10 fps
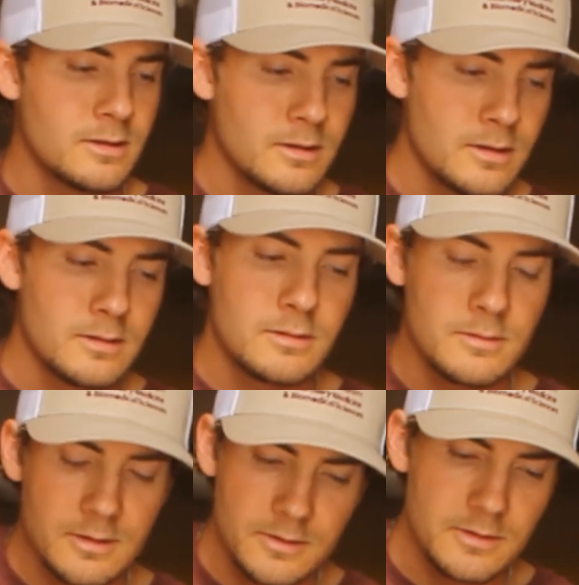Tell
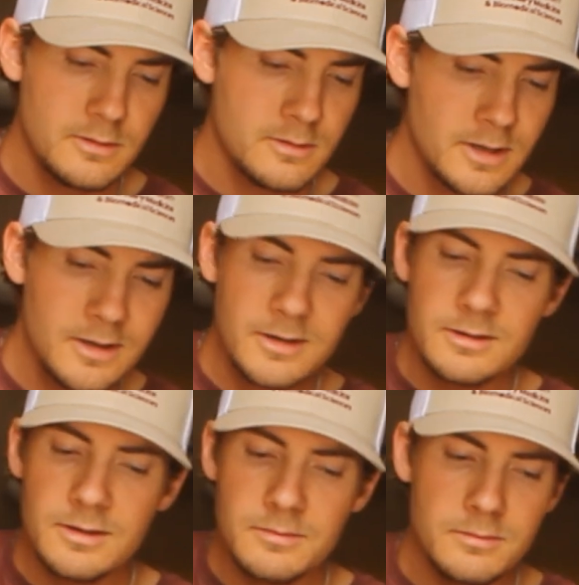me how you think
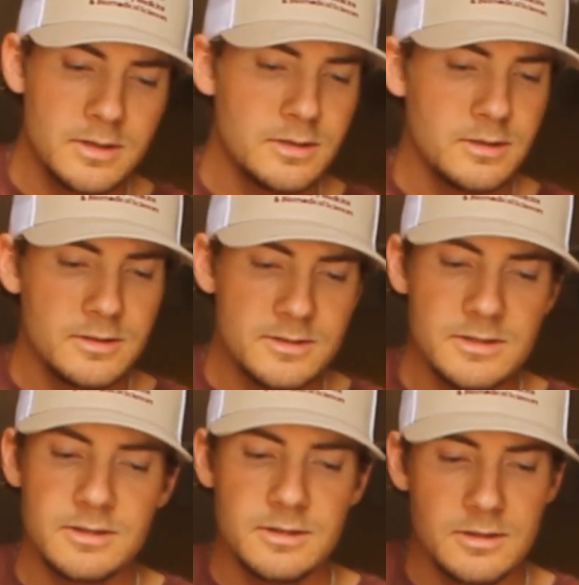I'm
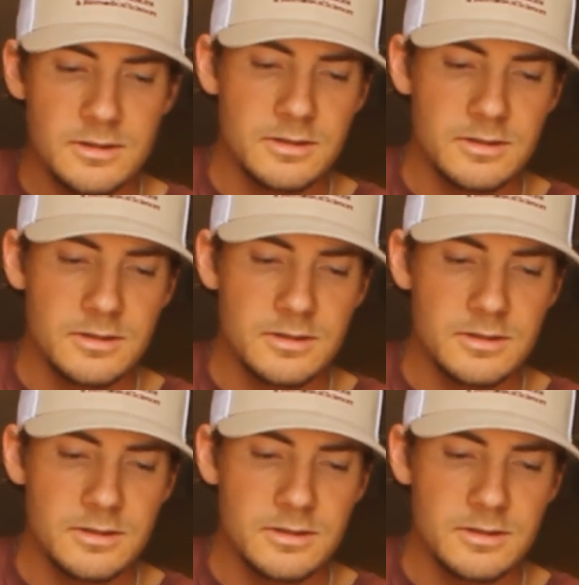innocent.